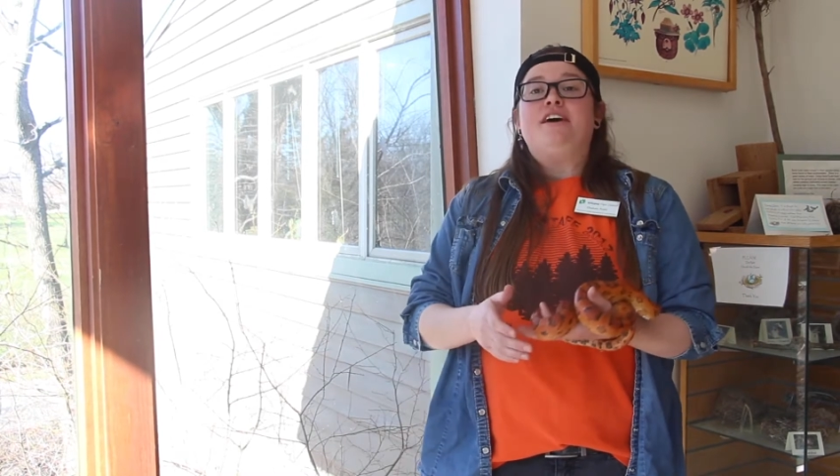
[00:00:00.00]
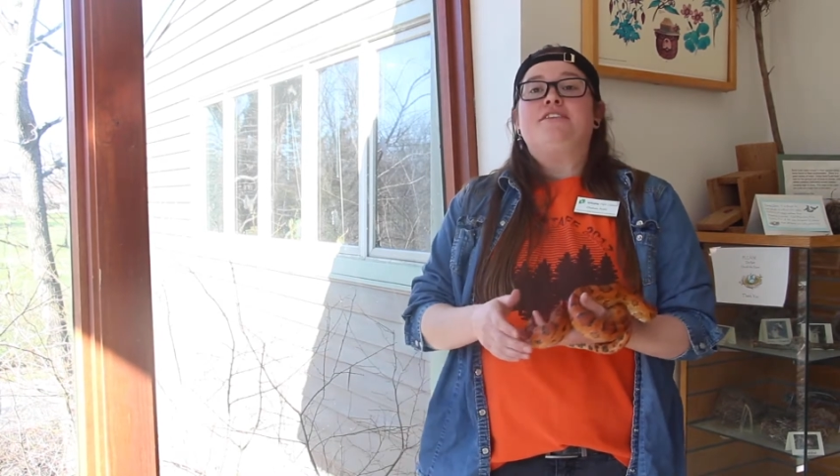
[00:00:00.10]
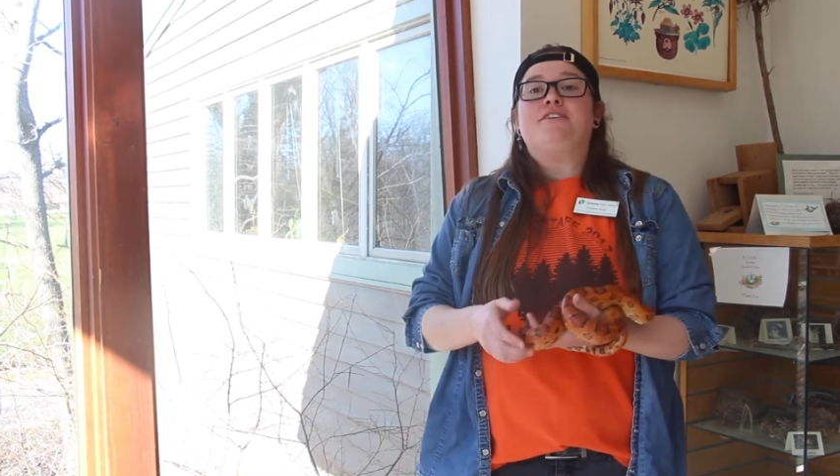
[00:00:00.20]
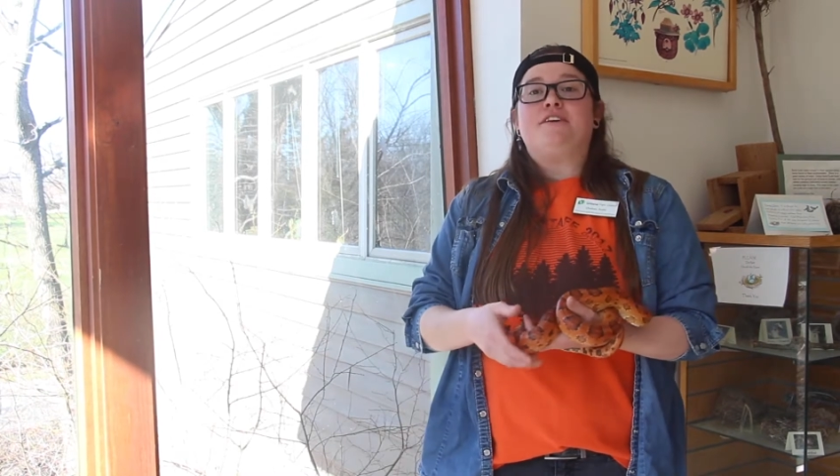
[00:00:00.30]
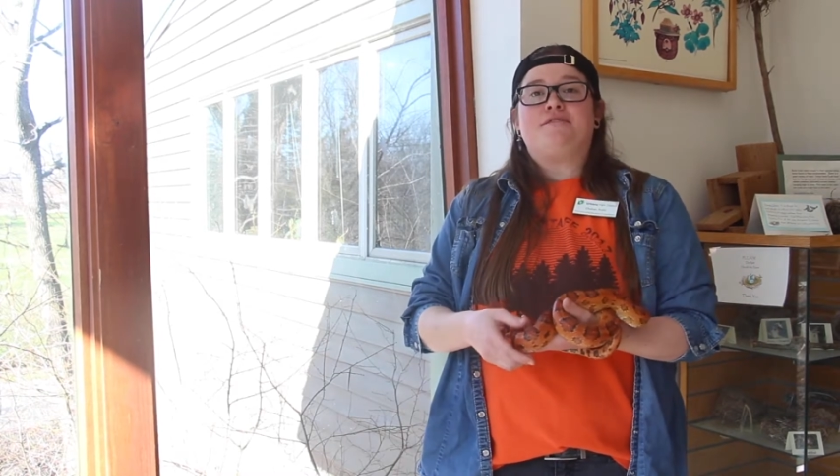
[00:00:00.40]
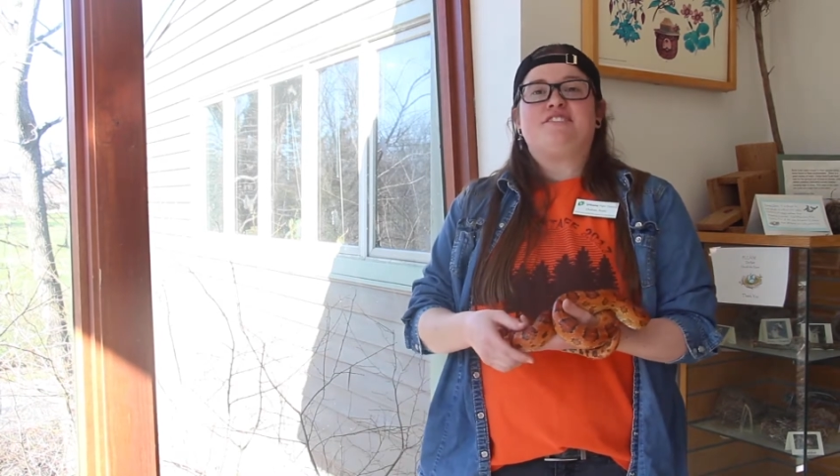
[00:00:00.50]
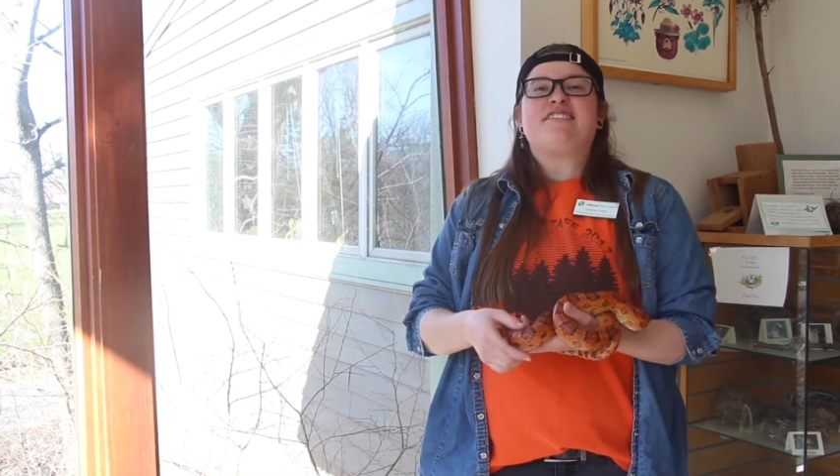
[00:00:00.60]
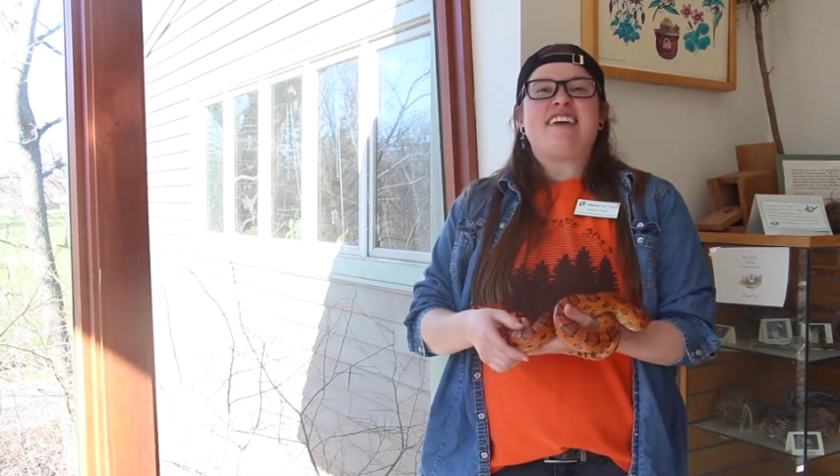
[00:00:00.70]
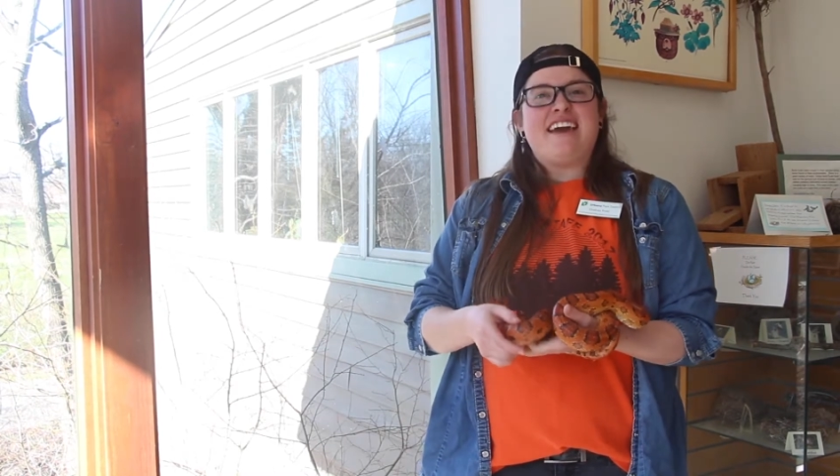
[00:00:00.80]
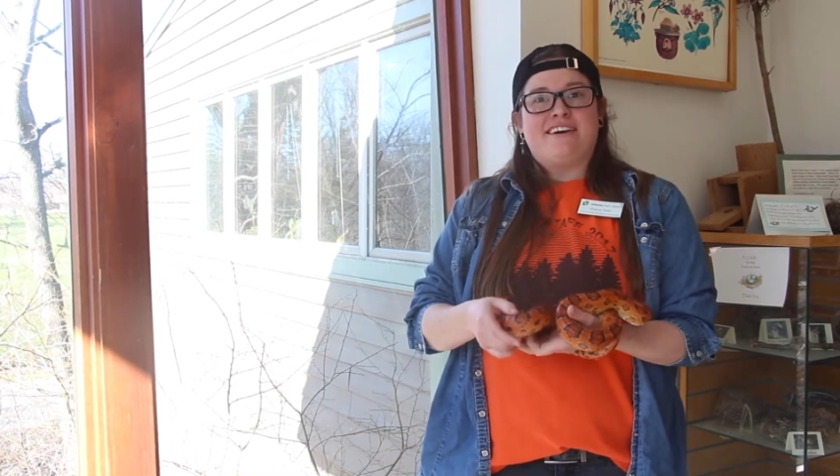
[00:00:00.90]
they have
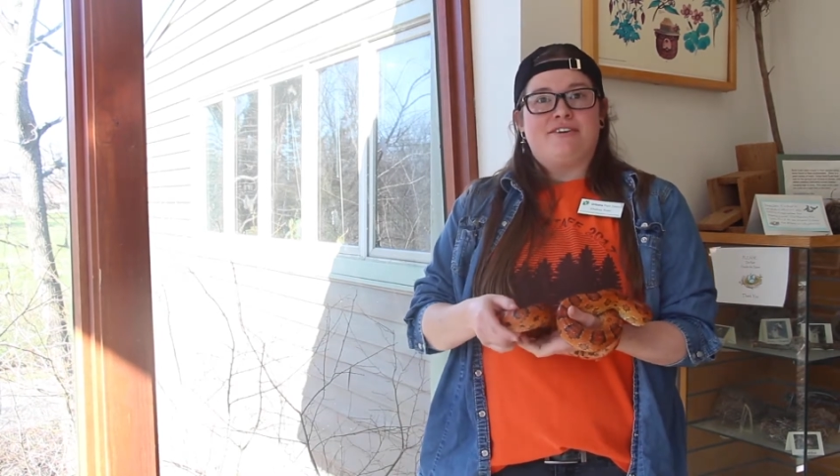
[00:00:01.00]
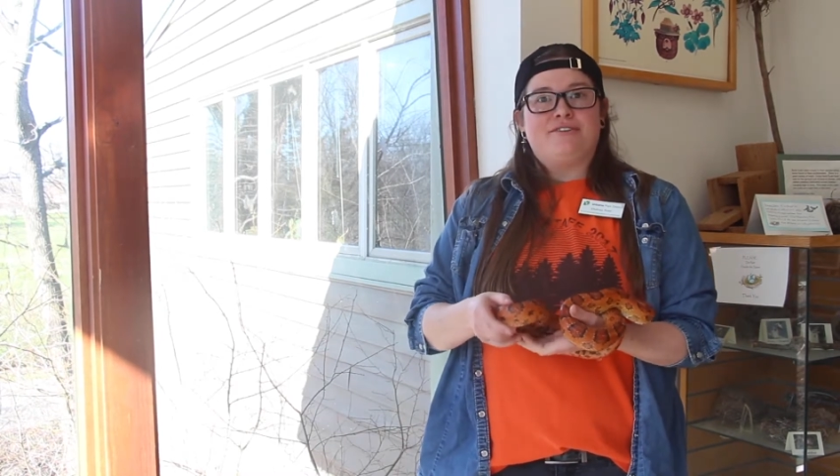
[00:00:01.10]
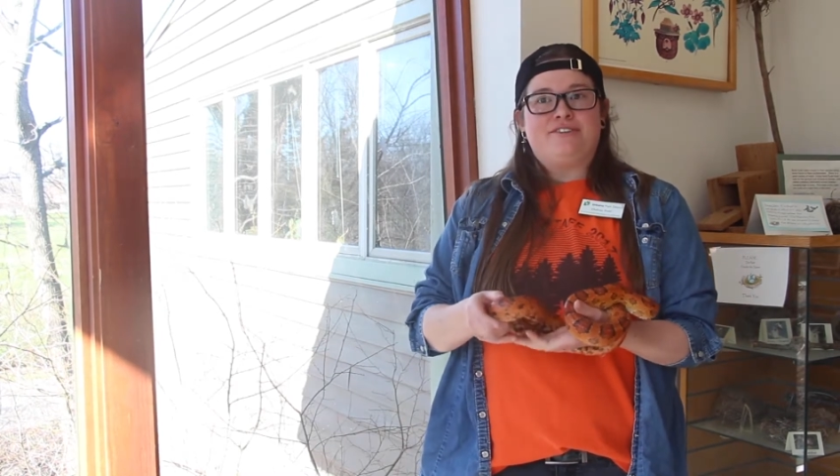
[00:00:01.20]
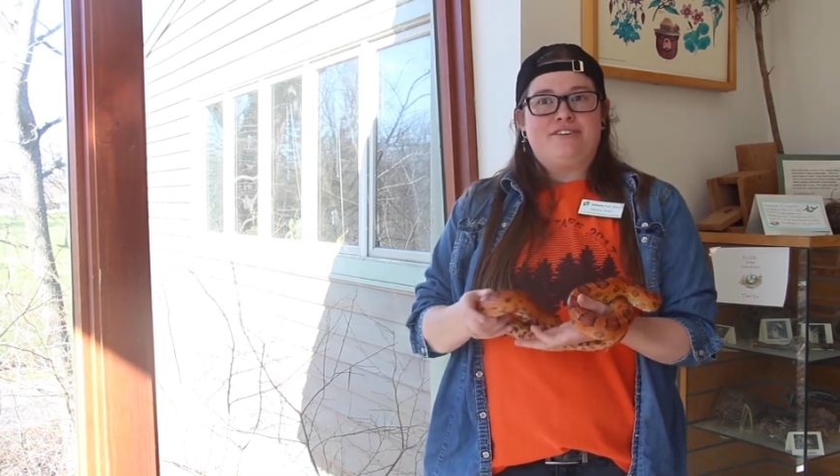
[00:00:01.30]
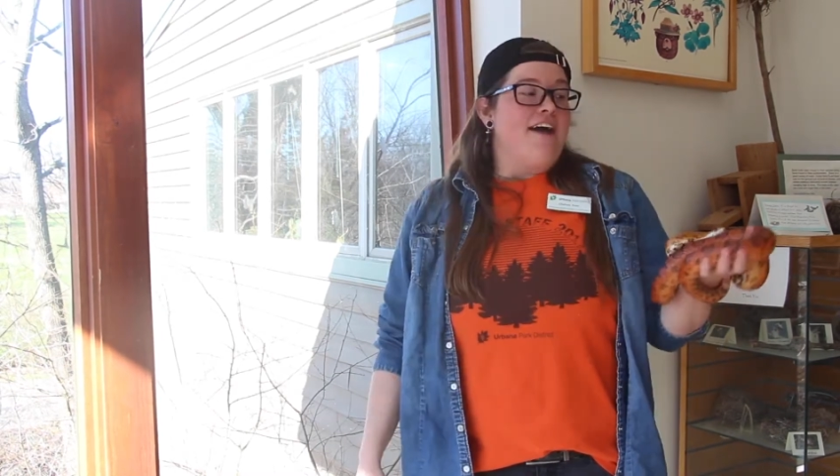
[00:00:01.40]
scales.